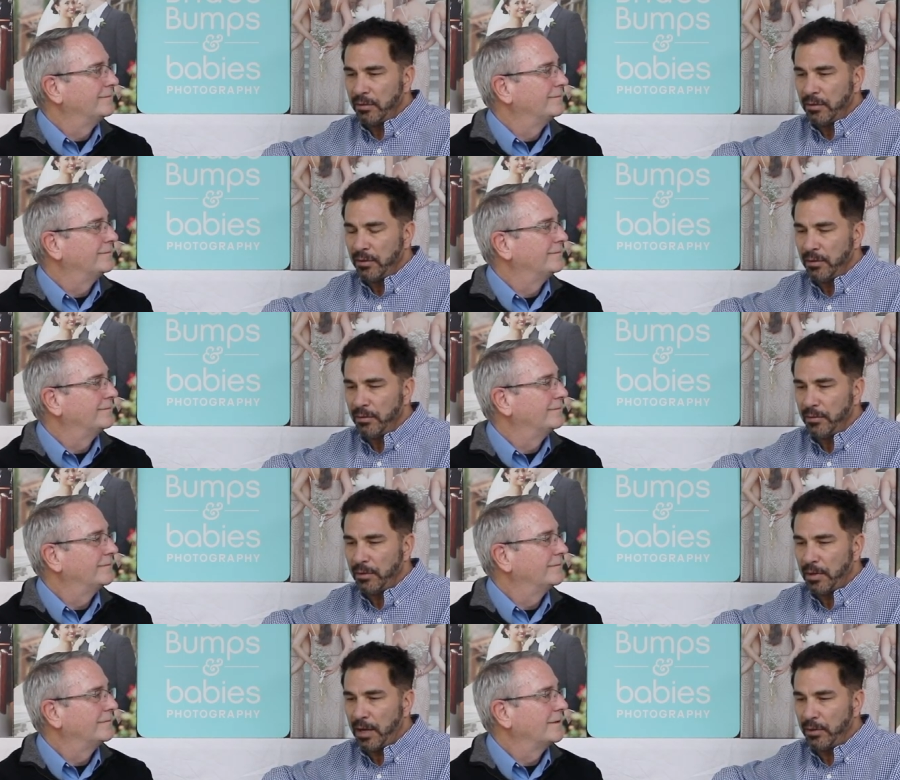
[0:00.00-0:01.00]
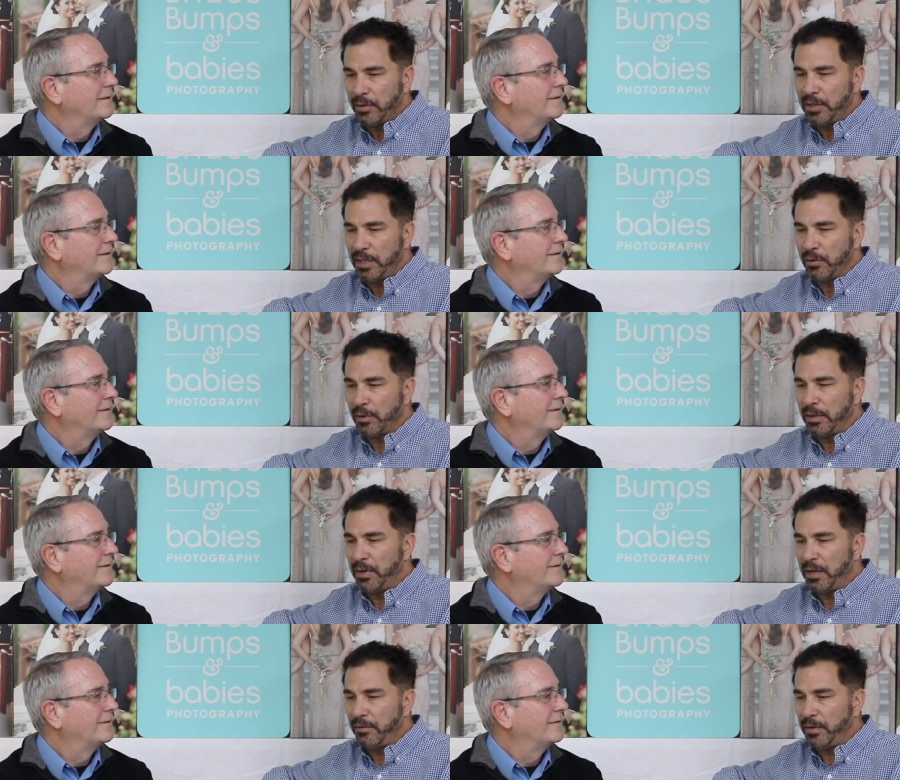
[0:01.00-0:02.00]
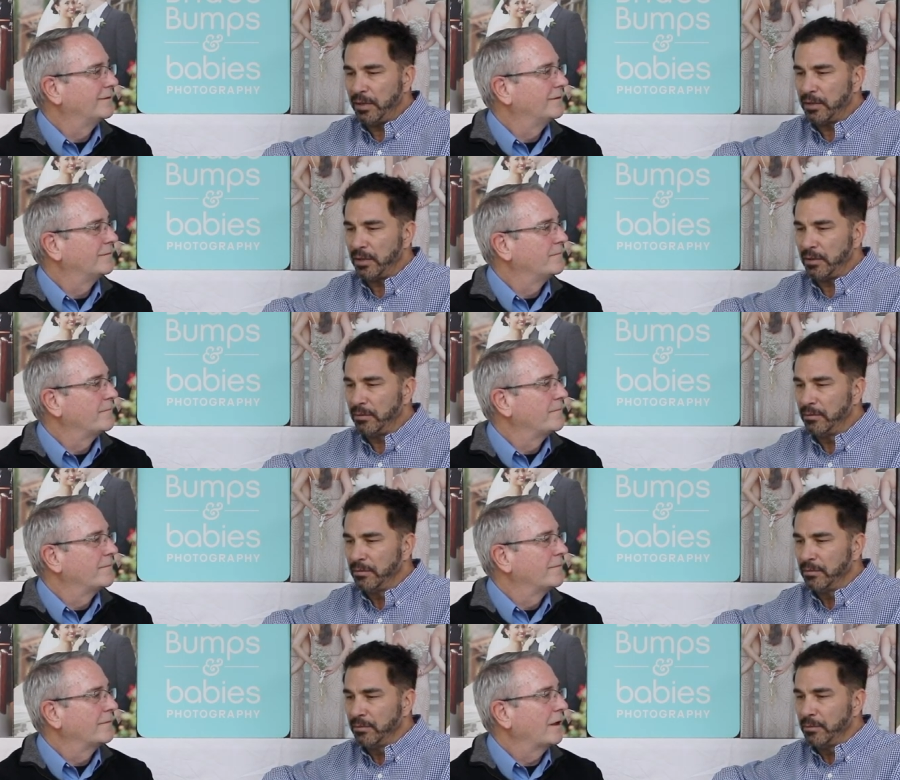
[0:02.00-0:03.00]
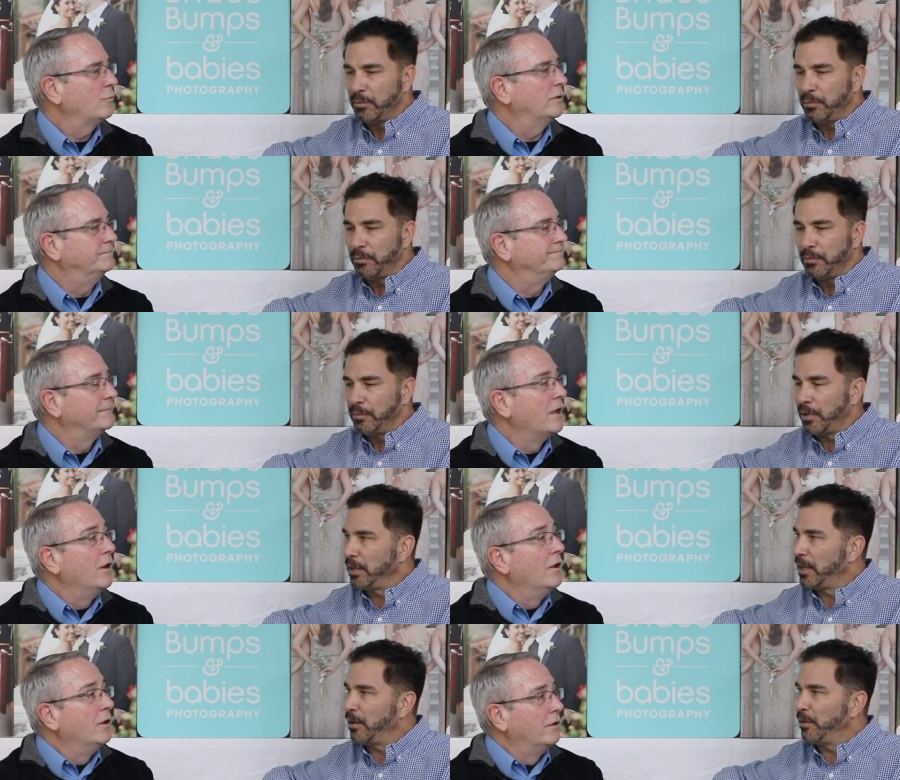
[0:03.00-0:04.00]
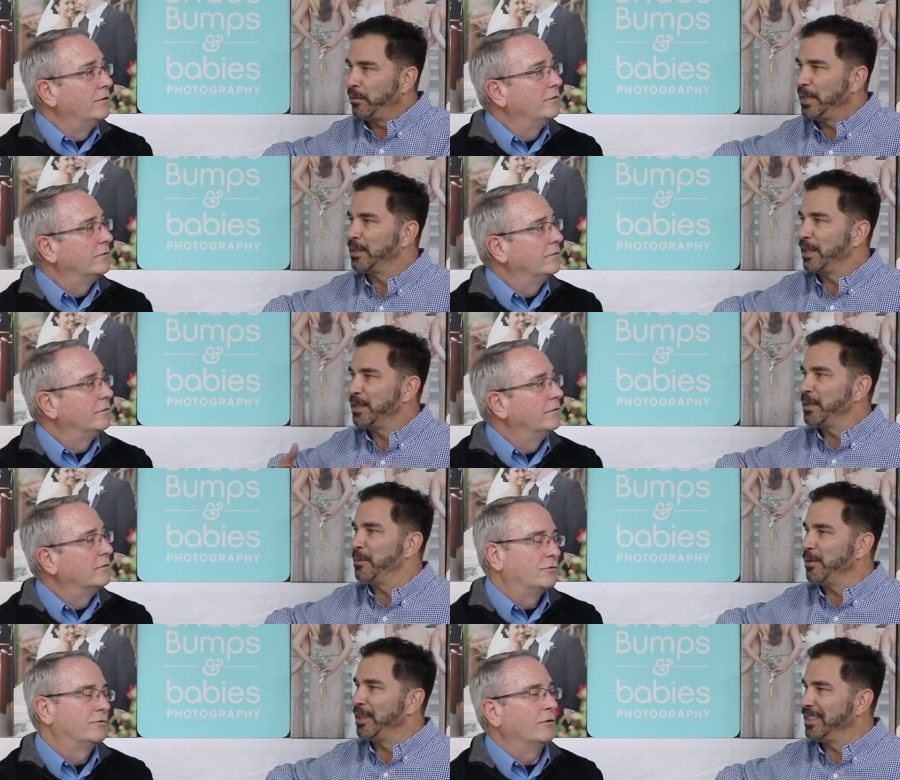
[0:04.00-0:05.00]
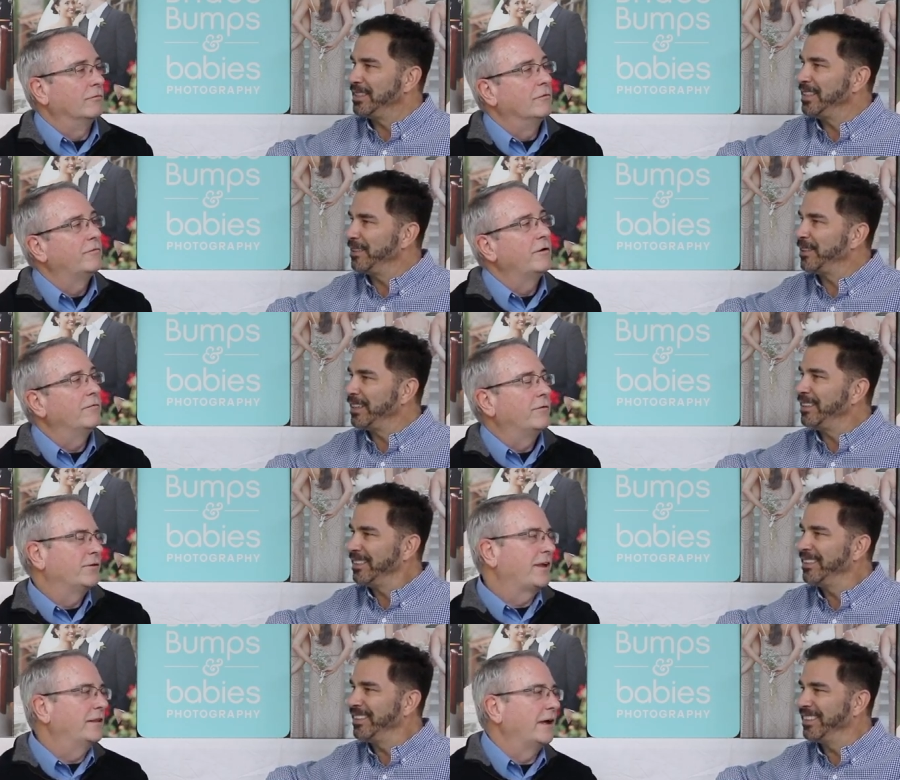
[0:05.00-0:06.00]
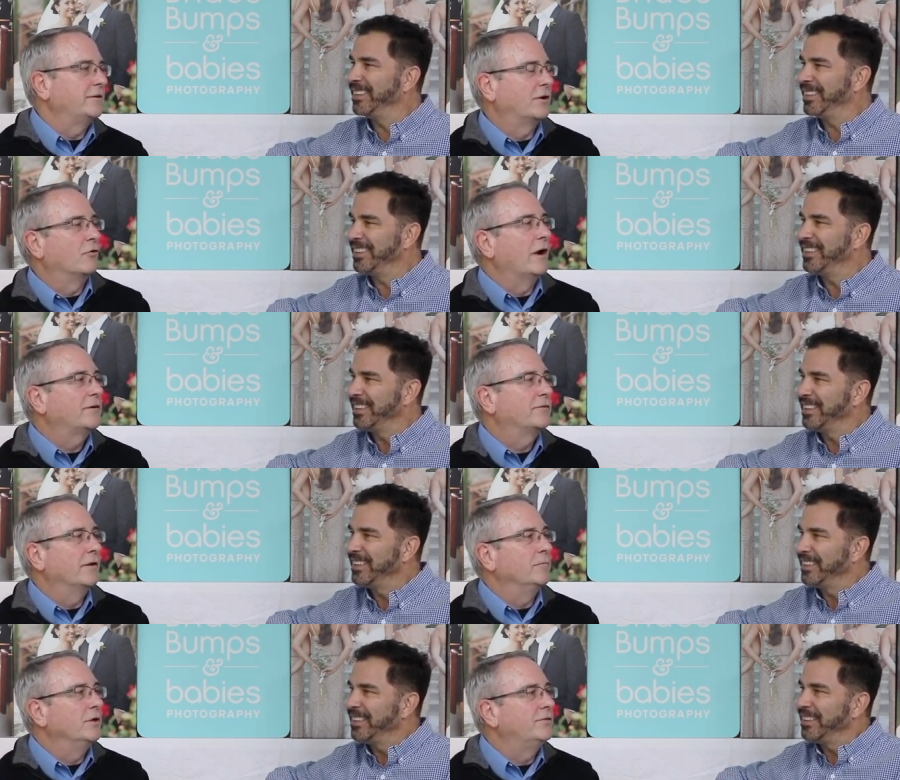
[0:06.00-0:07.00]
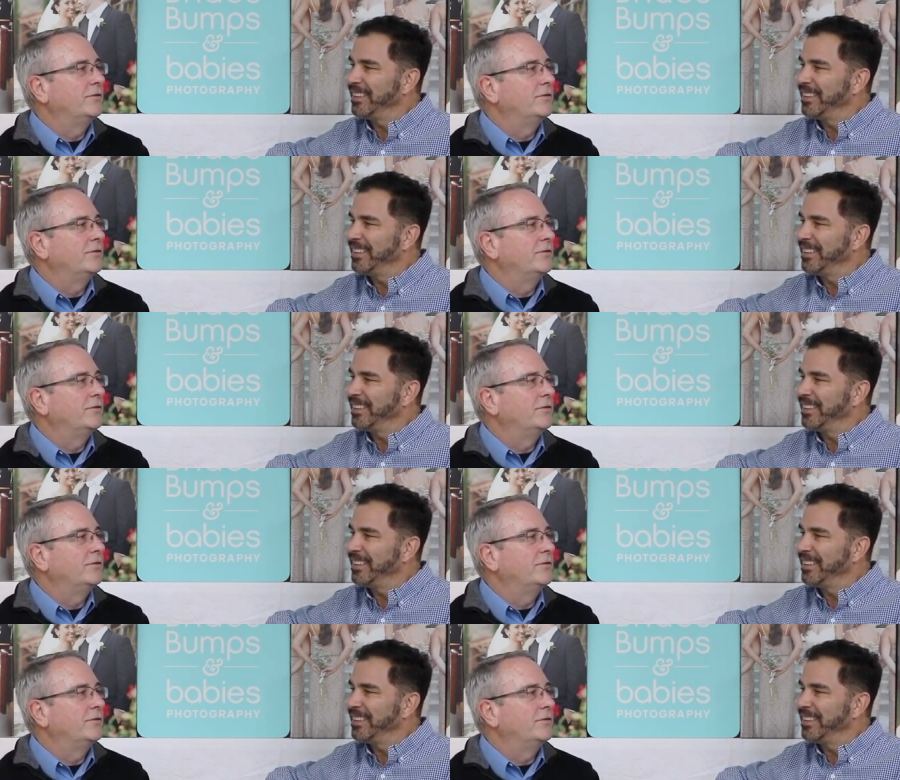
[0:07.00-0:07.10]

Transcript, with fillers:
Speaker 1: and how you see it really benefits and well, probably how their face lights up when they see their.
Speaker 2: First, I'd like to correct something you